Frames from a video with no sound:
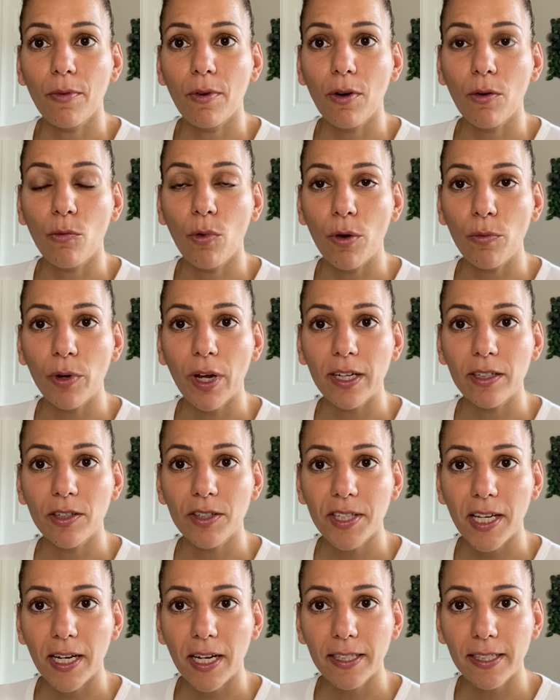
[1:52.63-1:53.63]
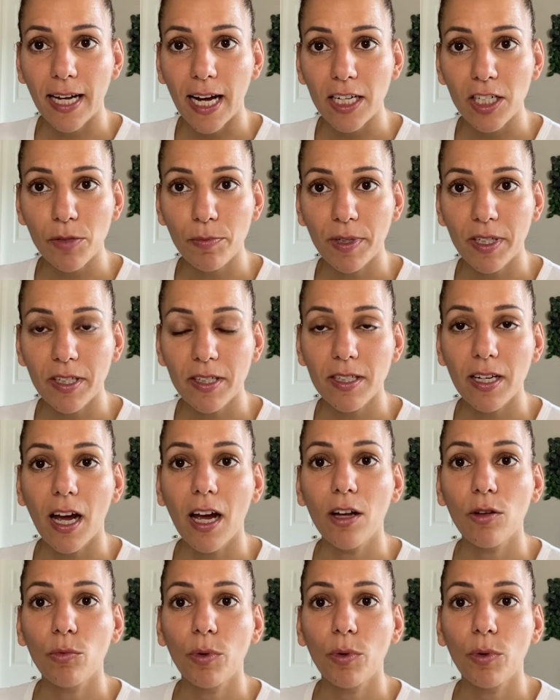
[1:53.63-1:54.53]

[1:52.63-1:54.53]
when we understand attachment style,